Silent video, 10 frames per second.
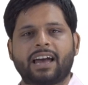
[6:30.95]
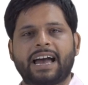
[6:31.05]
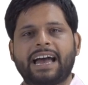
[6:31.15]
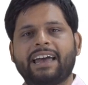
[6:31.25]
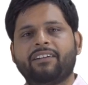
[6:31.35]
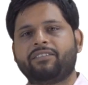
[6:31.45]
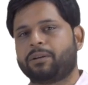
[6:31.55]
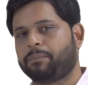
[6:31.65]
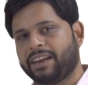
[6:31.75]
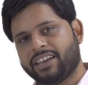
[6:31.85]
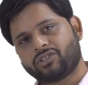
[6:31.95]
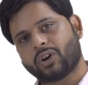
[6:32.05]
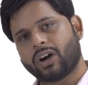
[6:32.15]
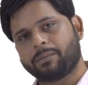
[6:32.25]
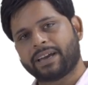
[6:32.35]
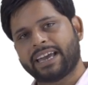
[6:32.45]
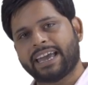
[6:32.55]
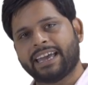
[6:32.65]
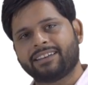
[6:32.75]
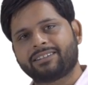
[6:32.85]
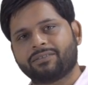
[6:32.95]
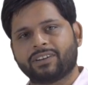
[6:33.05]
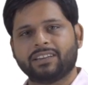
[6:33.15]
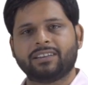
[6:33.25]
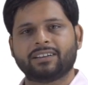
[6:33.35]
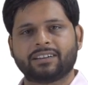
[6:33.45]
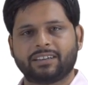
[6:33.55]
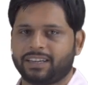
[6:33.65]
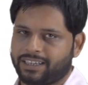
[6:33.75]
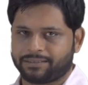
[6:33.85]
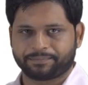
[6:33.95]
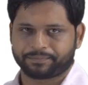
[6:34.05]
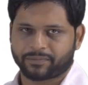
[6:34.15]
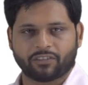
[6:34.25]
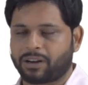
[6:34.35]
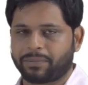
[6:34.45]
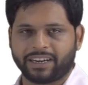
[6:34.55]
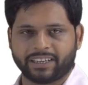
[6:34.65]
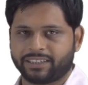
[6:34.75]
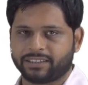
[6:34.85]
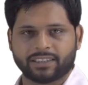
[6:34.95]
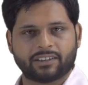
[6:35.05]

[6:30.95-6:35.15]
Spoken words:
I have replaced all my x with t, 1 by t.